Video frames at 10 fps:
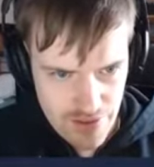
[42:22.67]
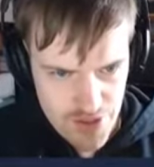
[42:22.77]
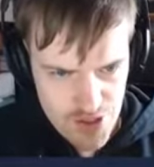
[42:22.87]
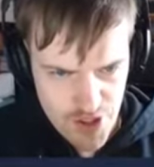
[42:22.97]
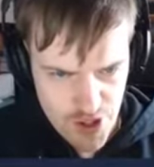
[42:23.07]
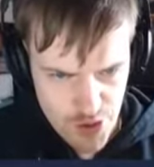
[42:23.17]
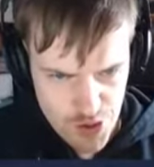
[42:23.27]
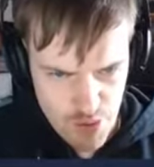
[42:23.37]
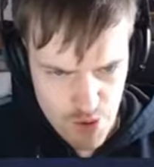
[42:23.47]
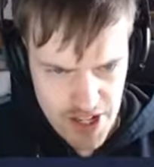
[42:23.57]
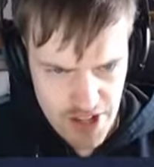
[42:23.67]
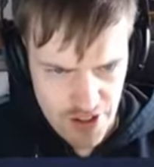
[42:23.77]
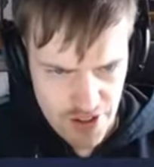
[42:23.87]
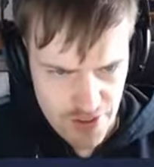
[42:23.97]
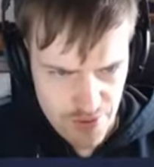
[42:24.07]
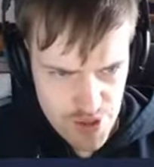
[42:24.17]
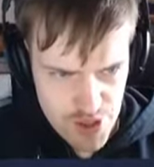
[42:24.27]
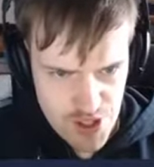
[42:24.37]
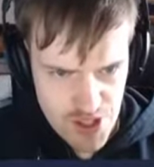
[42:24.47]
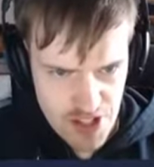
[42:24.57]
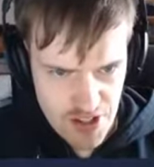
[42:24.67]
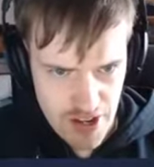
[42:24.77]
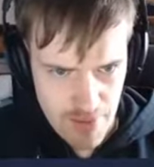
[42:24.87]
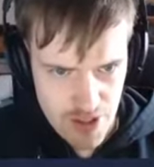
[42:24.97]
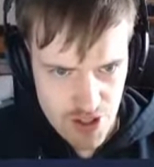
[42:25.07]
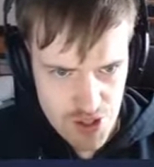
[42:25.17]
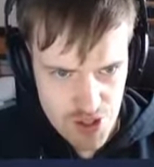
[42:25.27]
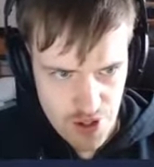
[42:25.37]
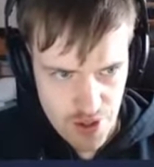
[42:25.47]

This vehicle's pretty good at resisting damage, so...